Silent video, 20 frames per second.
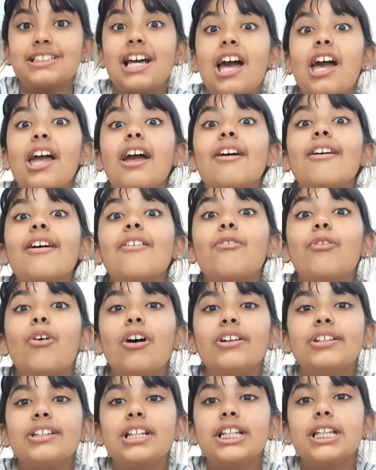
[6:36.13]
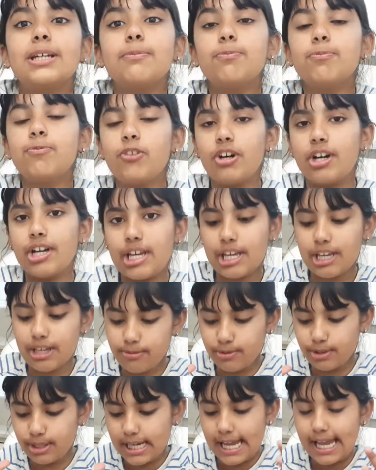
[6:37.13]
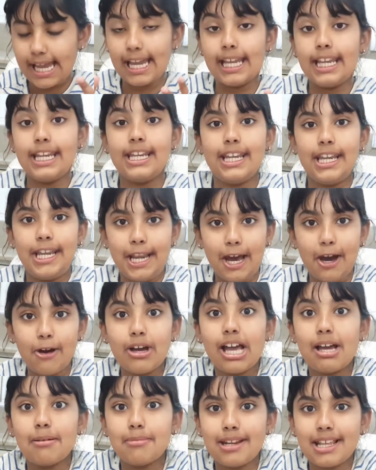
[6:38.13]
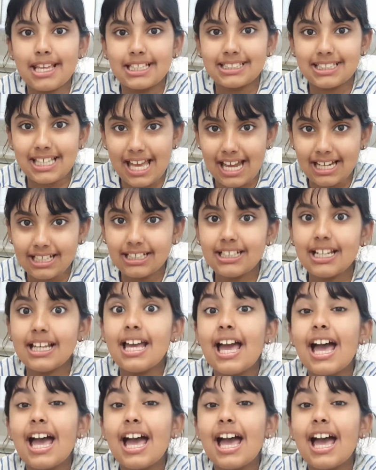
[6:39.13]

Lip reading: I wanted them forever, and now Hamleys had it.